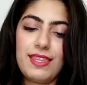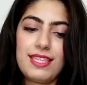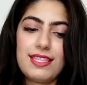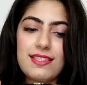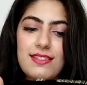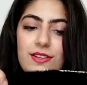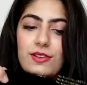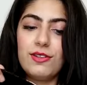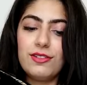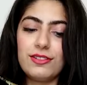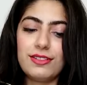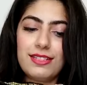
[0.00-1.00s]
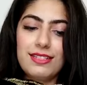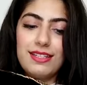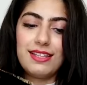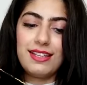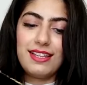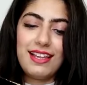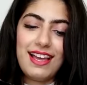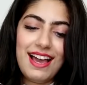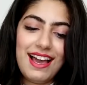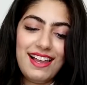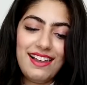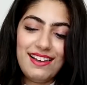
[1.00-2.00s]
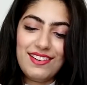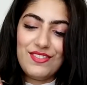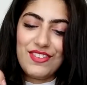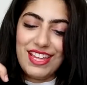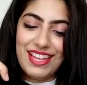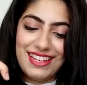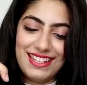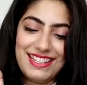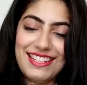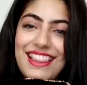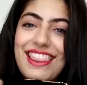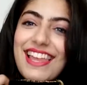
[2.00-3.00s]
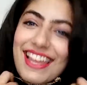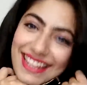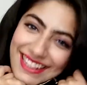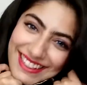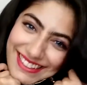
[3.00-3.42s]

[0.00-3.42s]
it's good. I love it. Thank